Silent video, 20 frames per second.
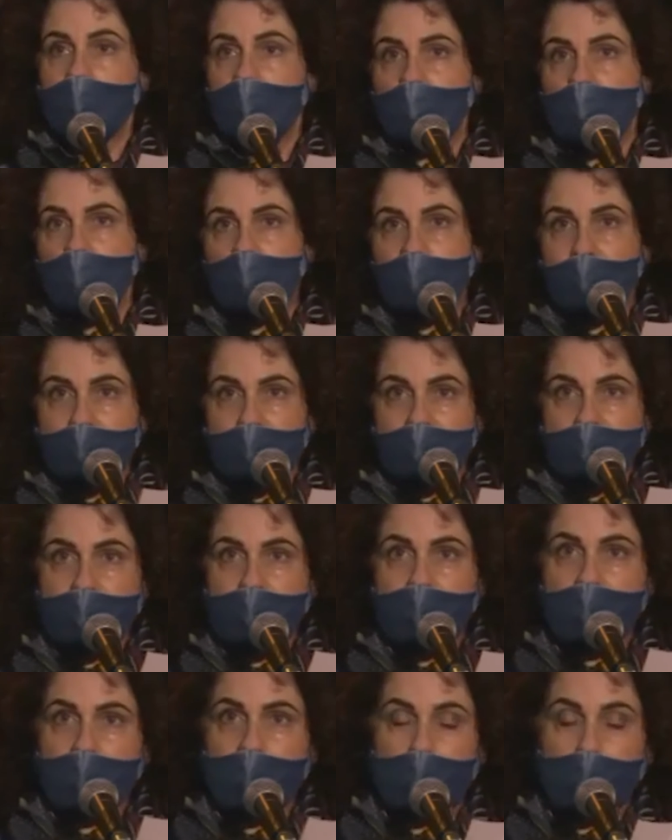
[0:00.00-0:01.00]
a
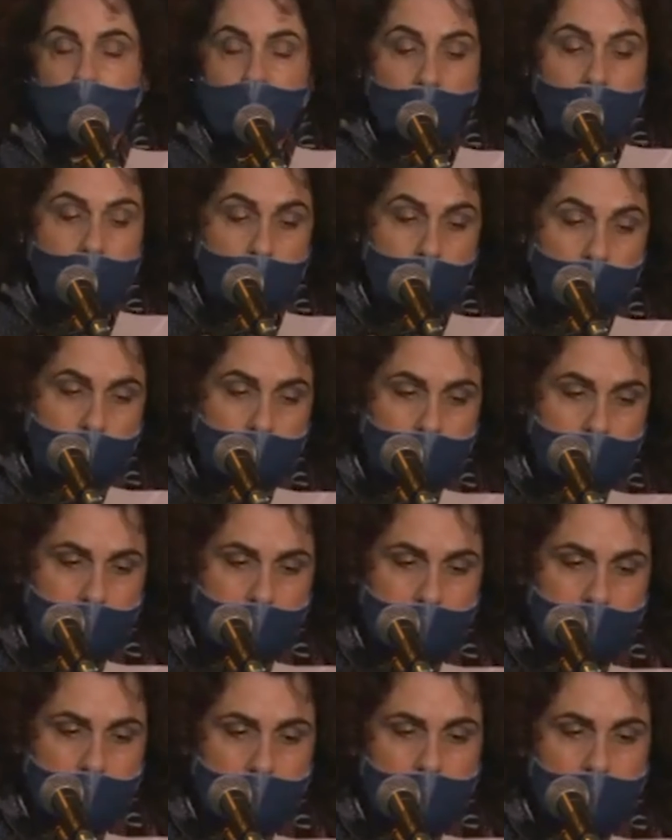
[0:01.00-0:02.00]
writing that was
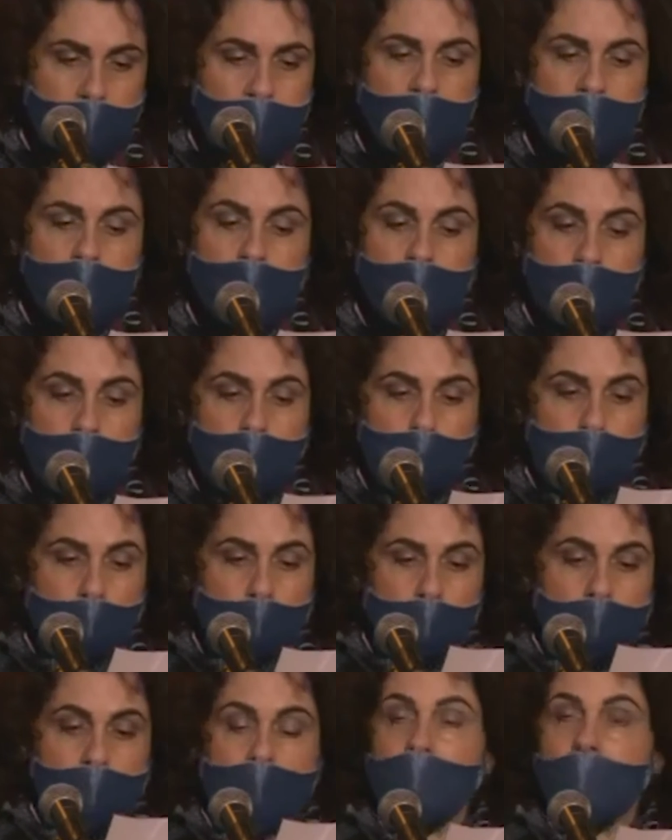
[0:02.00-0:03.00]
economical, to the
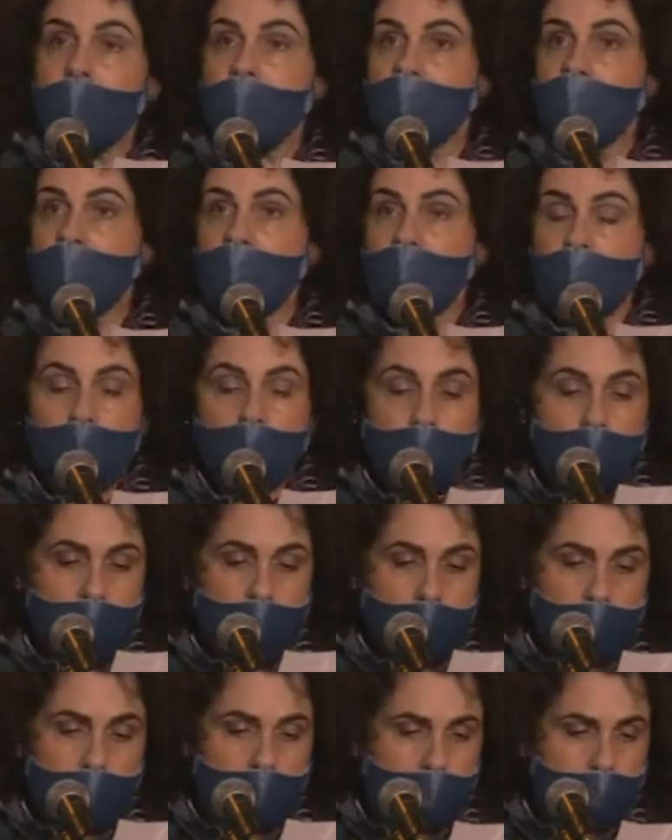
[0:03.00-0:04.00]
point, and easy to
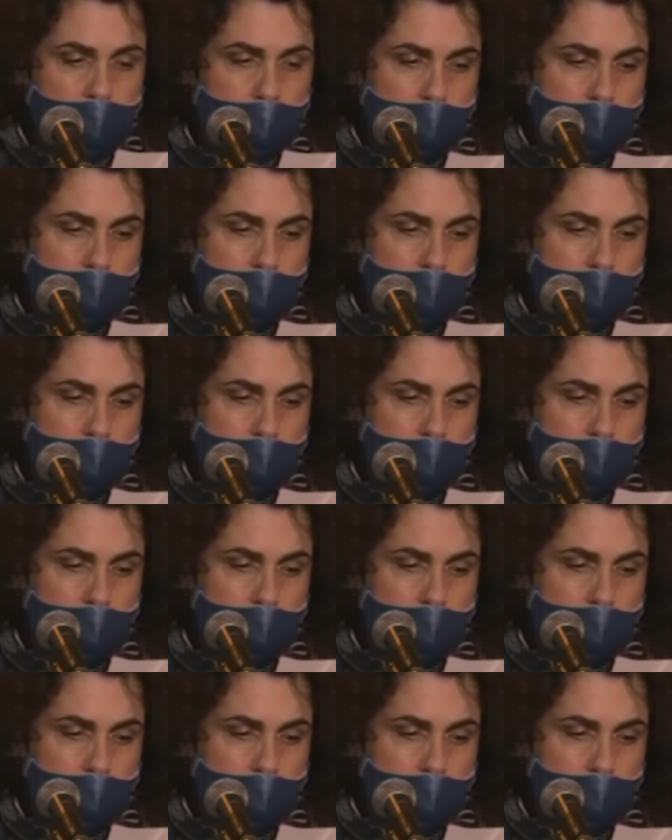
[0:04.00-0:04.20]
read,